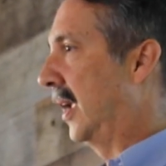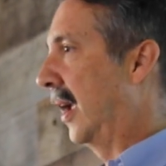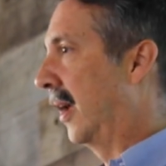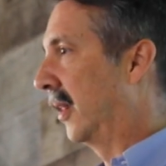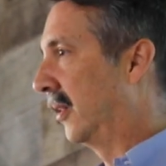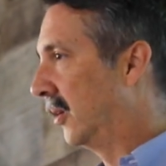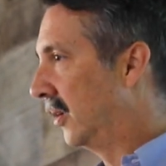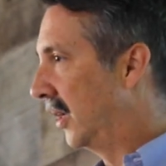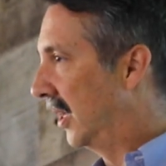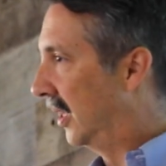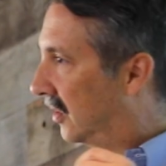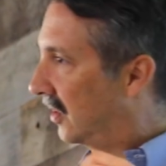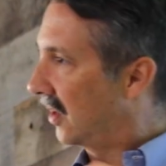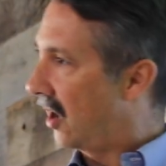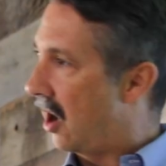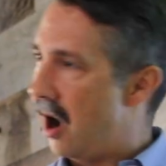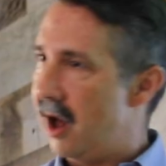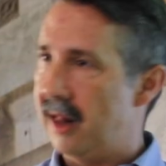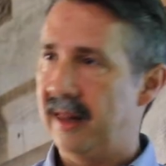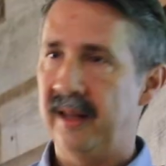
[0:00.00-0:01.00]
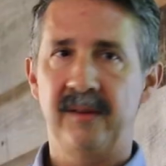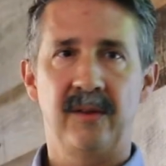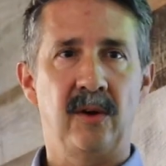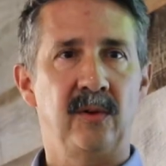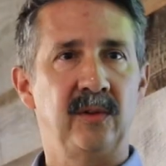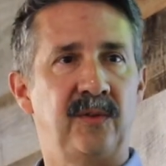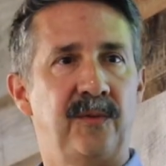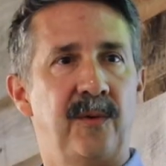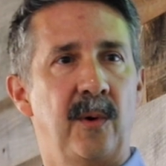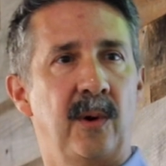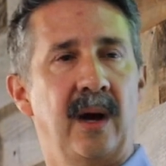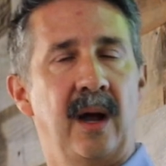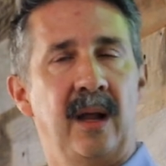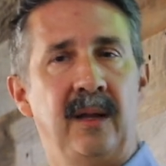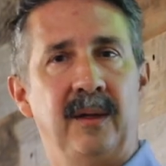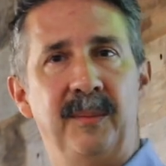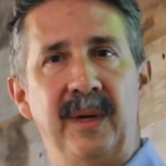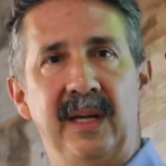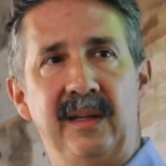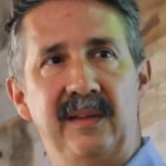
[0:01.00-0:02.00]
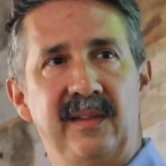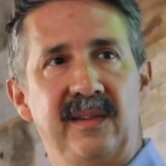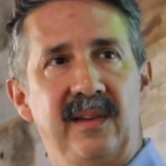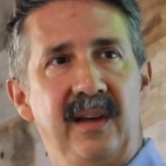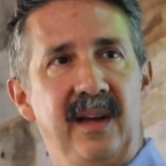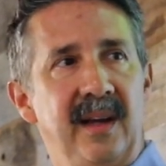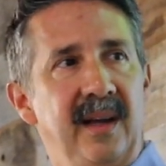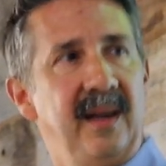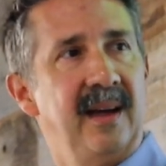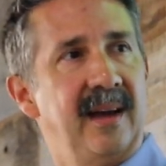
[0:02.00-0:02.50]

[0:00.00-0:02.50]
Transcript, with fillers: together. It's all of those four elements,